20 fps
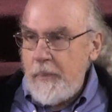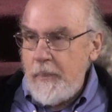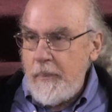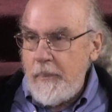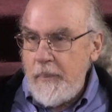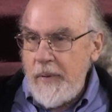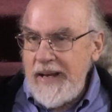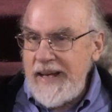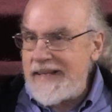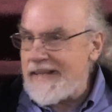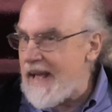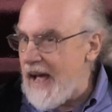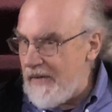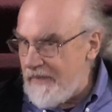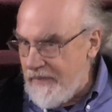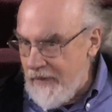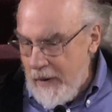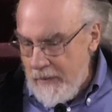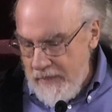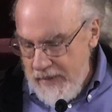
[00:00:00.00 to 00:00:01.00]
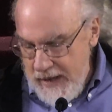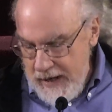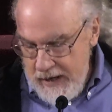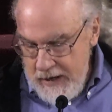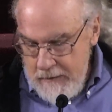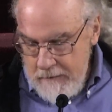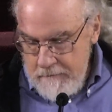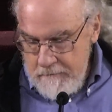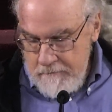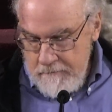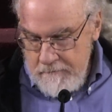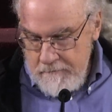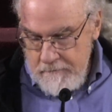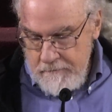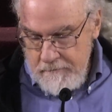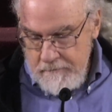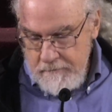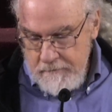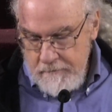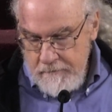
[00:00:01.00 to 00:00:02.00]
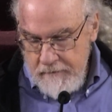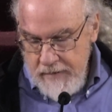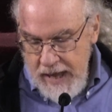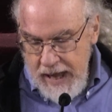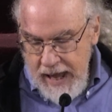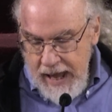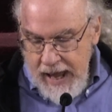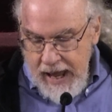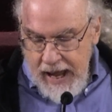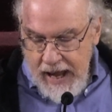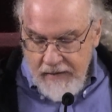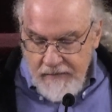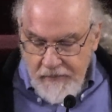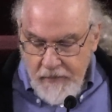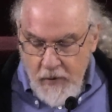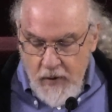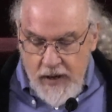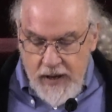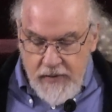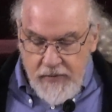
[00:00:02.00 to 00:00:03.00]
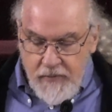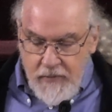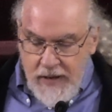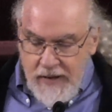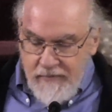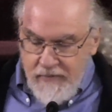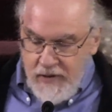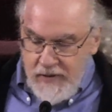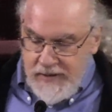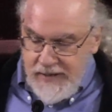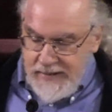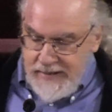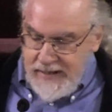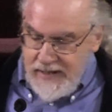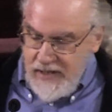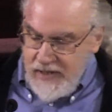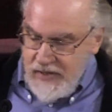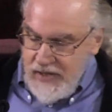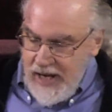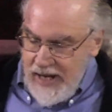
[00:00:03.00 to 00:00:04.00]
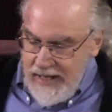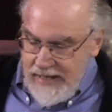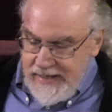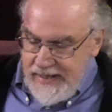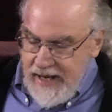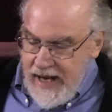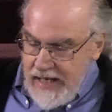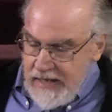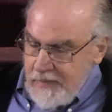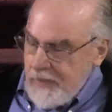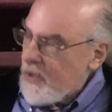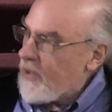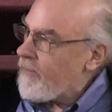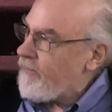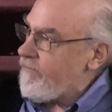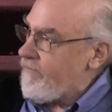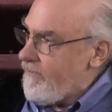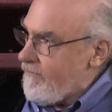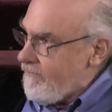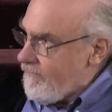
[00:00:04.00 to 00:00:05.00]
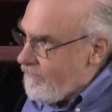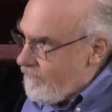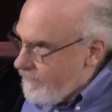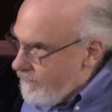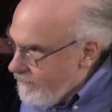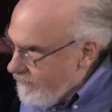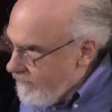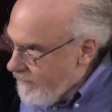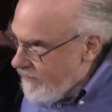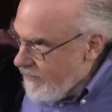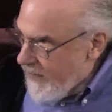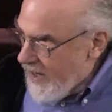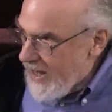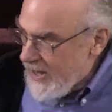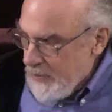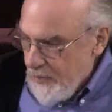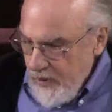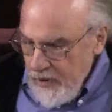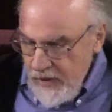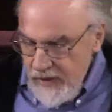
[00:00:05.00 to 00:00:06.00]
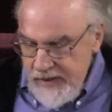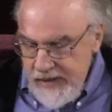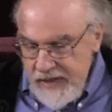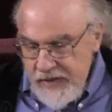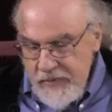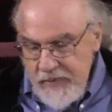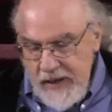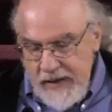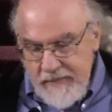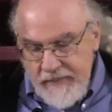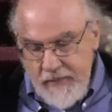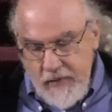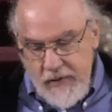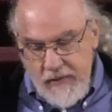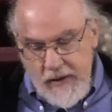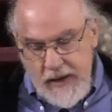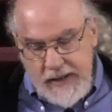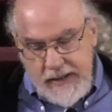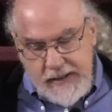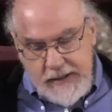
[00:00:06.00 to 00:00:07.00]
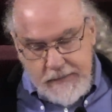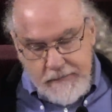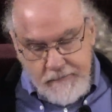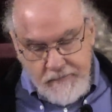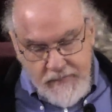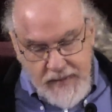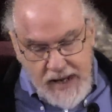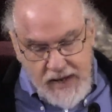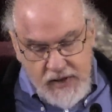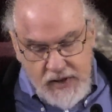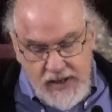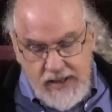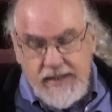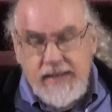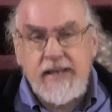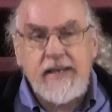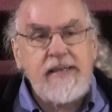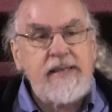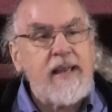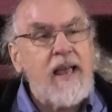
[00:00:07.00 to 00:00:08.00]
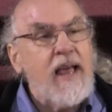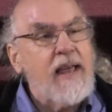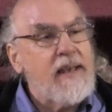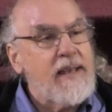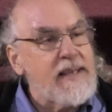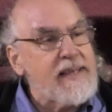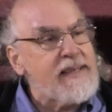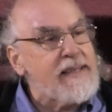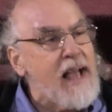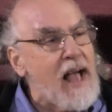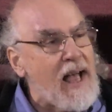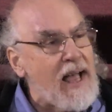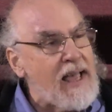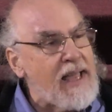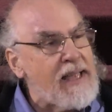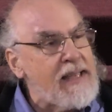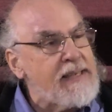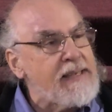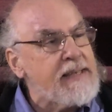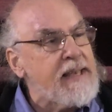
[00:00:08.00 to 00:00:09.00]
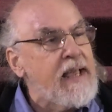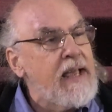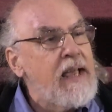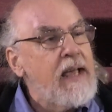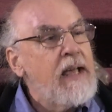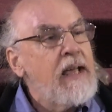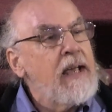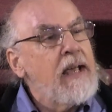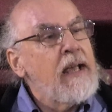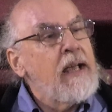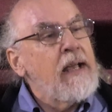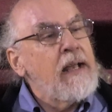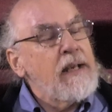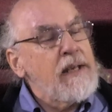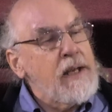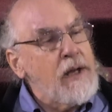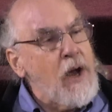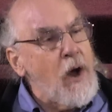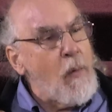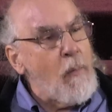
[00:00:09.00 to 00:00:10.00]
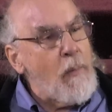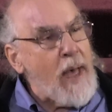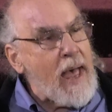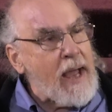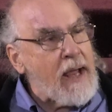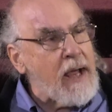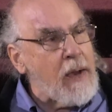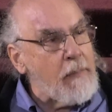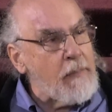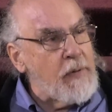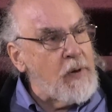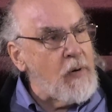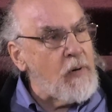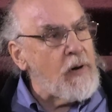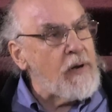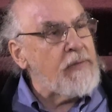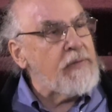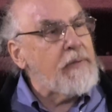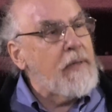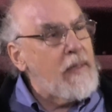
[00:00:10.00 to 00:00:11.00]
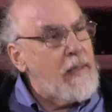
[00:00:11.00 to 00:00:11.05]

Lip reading: but he's not from there. And 43 verses into John's Gospel, as Pearl just read for us, Jesus decides to go back up north